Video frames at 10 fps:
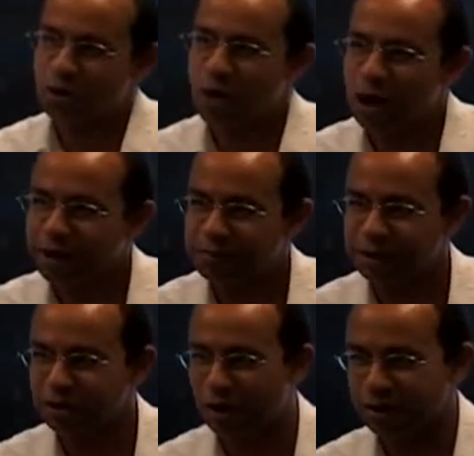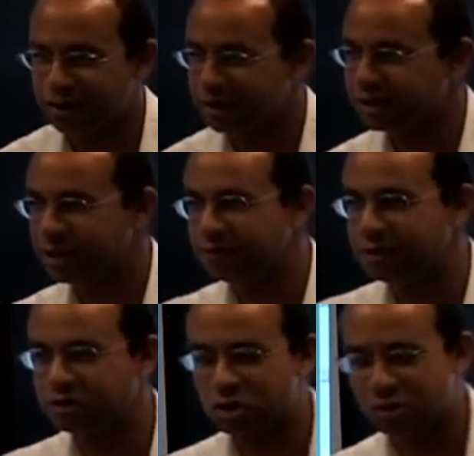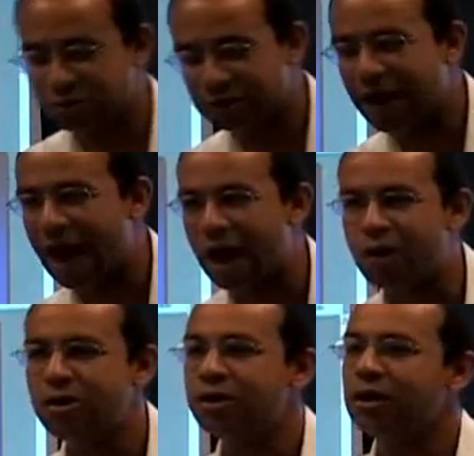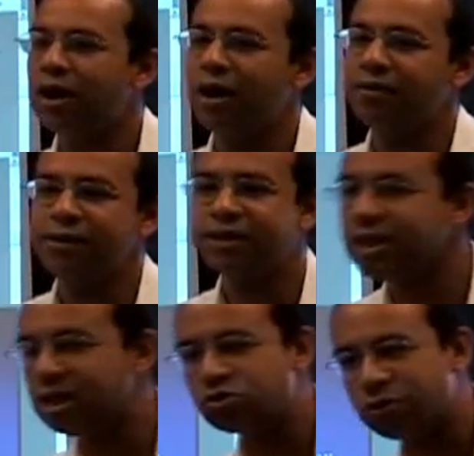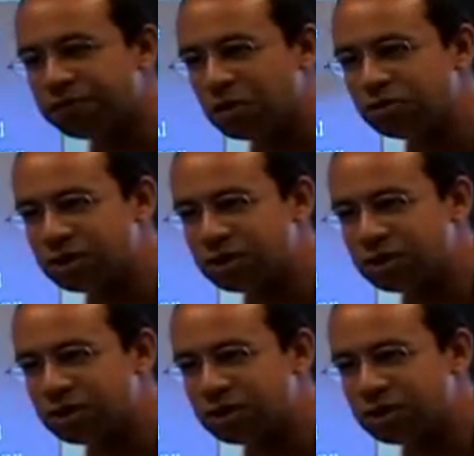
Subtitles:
arguments on this, even in terms of how the kings referred to